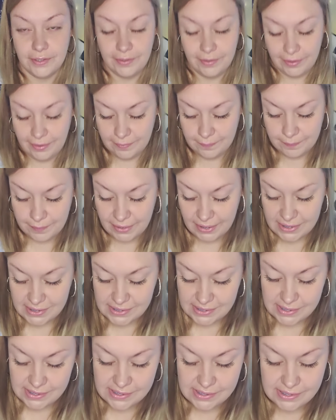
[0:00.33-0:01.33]
All right,
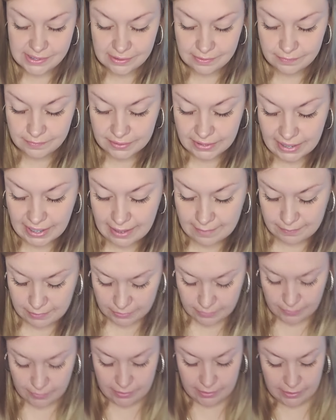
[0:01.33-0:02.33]
Pisces dealing with
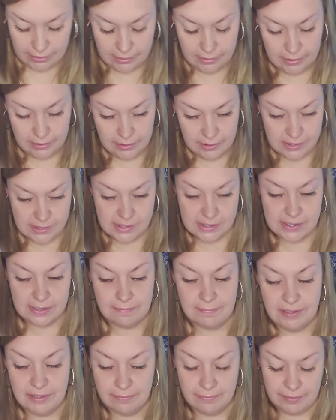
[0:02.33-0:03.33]
Capricorn. This is
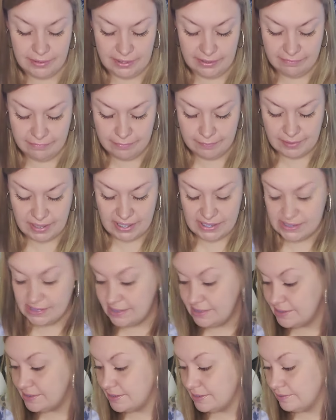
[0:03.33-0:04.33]
going to be a reading for
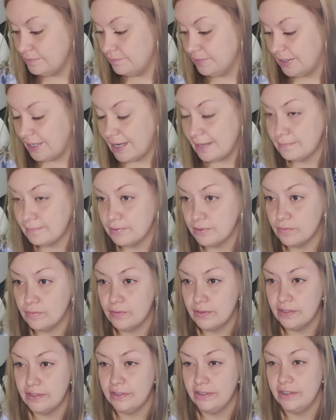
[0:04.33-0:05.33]
Pisces dealing with
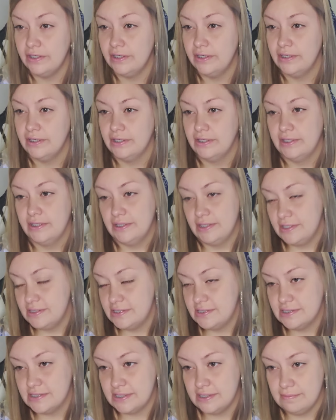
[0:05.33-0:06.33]
Capricorn.
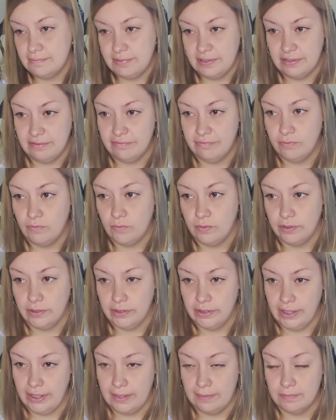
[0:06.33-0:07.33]
This is going to be
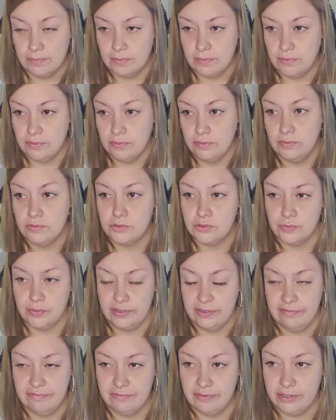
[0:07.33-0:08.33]
for April
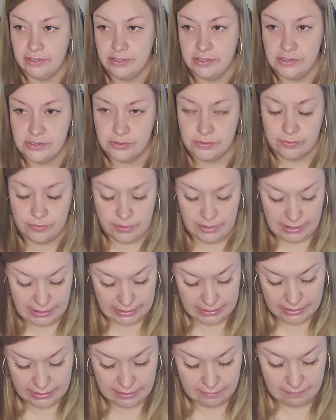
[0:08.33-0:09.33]
21st through the
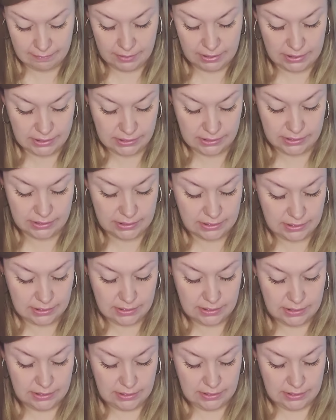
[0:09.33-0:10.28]
end of the month.